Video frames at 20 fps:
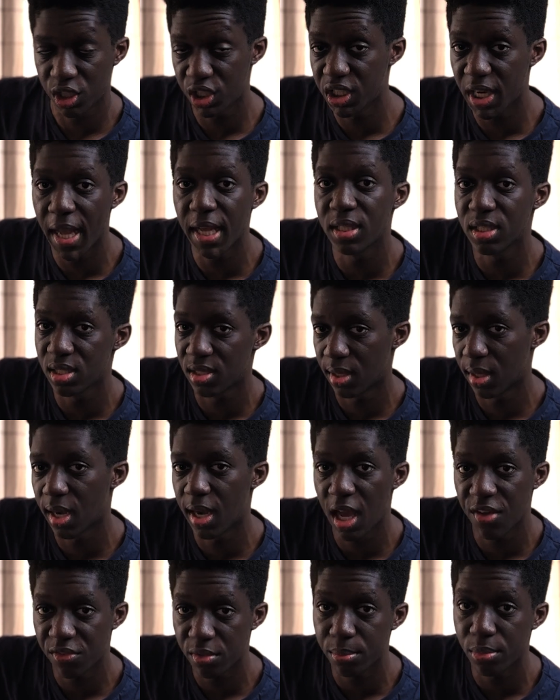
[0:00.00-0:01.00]
Shanks is a
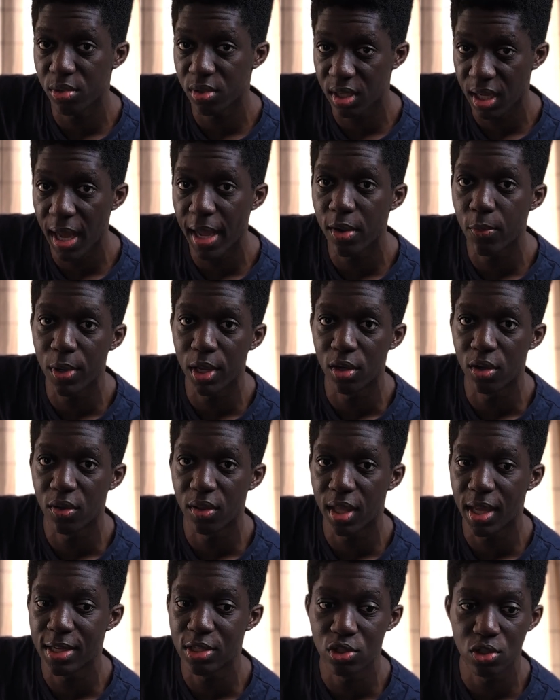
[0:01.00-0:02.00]
lovable guy, we know
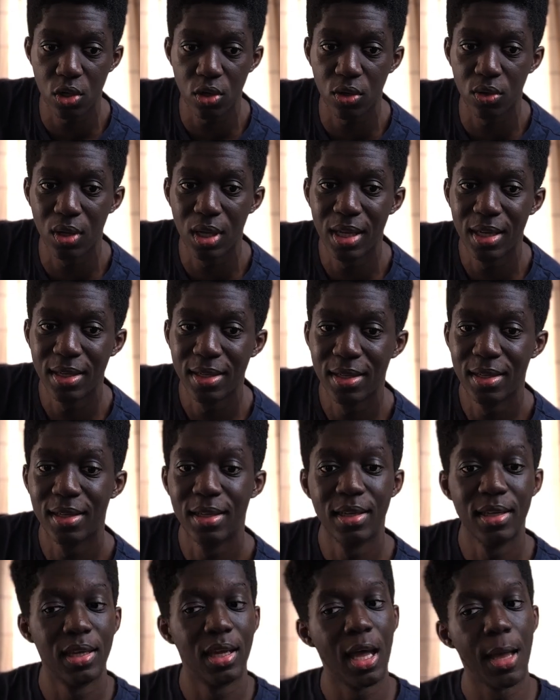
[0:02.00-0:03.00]
that. So,
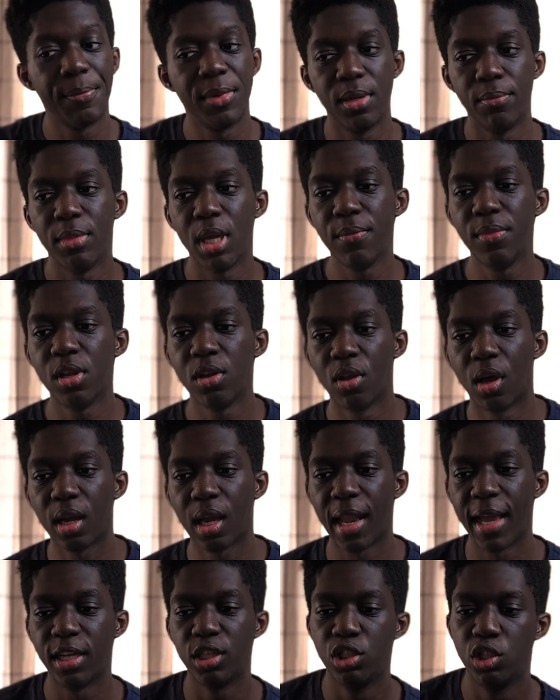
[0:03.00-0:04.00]
I mean, maybe not
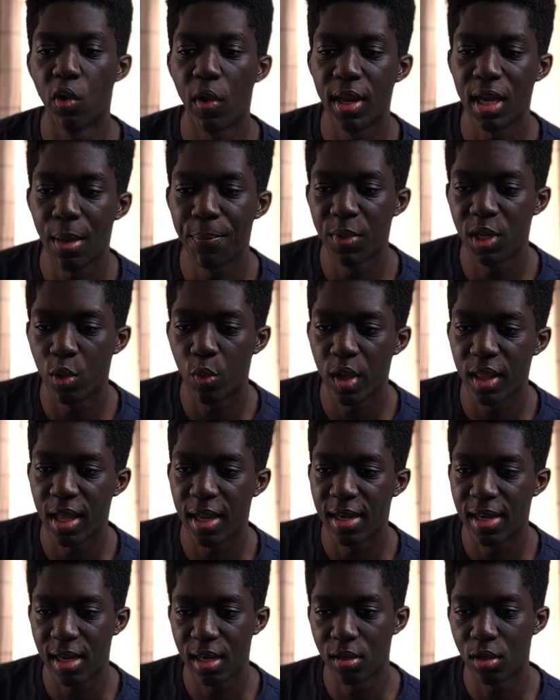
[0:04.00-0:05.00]
like join up in the way that
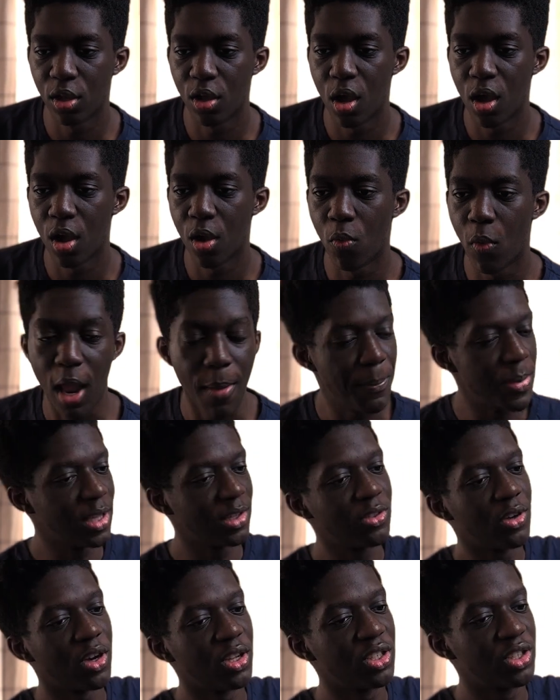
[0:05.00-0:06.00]
Whitebeard's
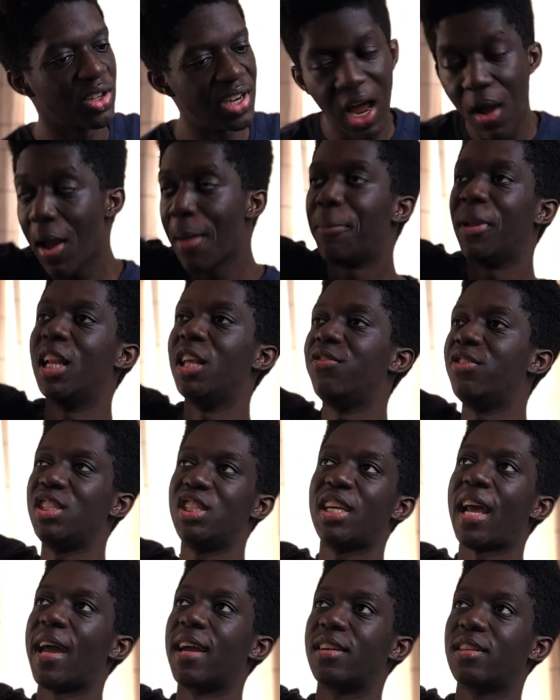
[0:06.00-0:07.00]
gone, so now I believe in
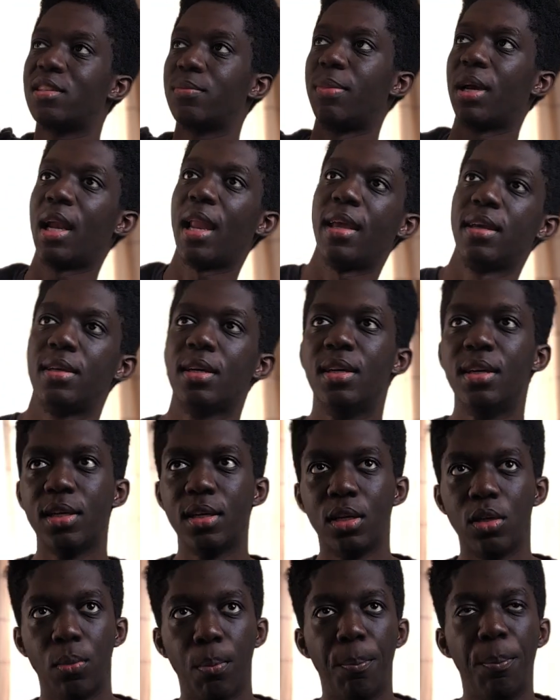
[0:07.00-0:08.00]
Shanks. But like,
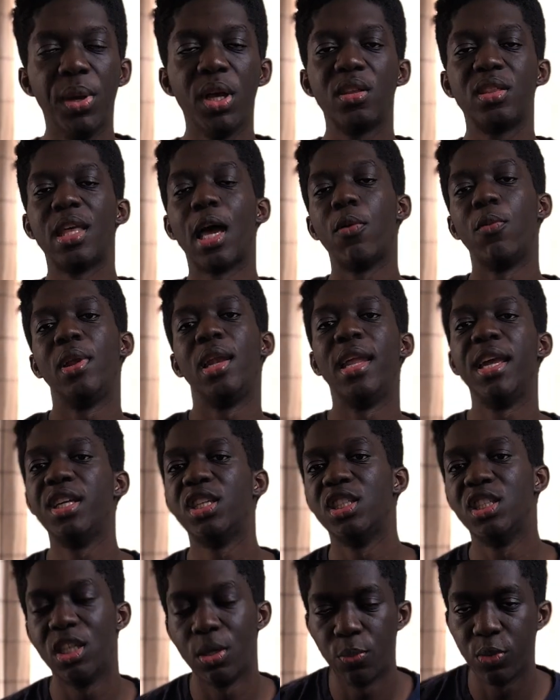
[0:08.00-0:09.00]
build that
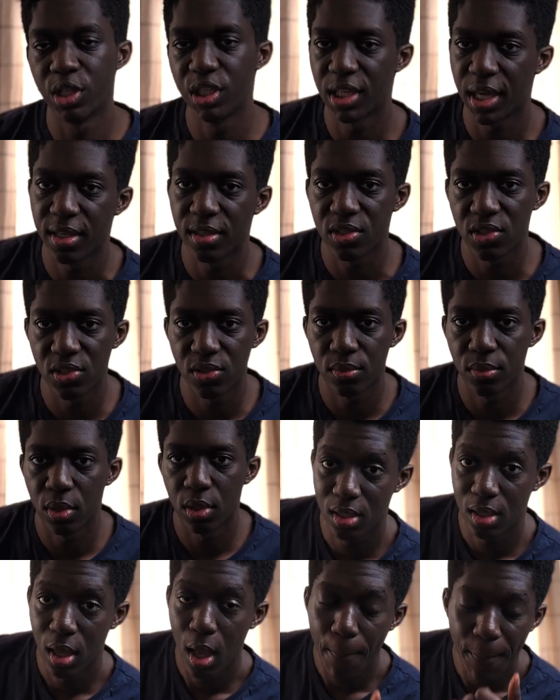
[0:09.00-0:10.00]
relationship with Shanks.
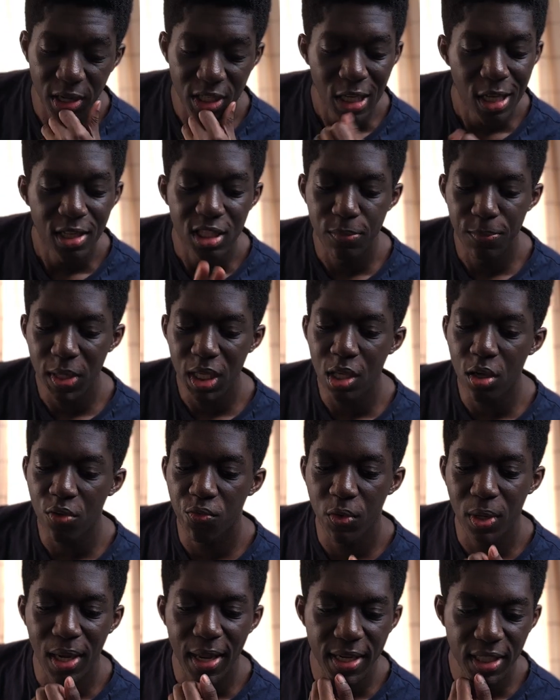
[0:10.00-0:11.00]
But speaking of
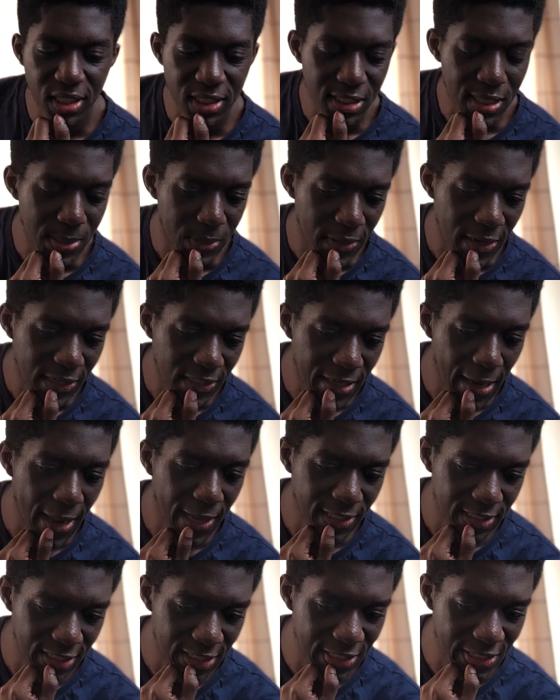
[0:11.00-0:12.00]
relationships, right?
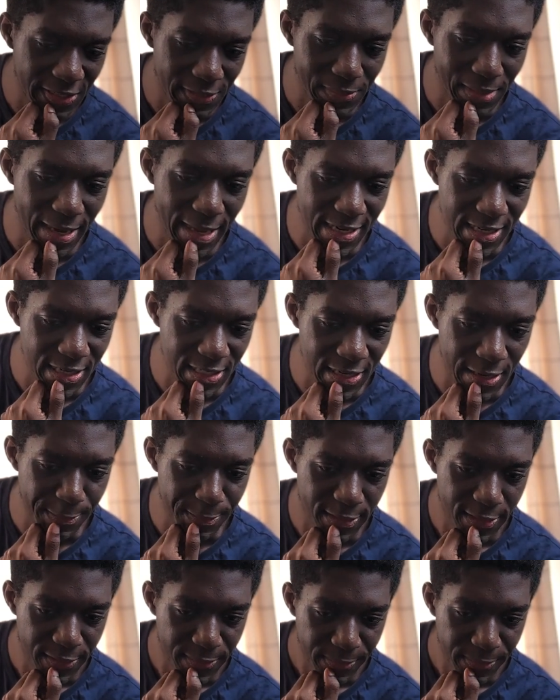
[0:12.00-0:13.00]
Shanks and his relationships.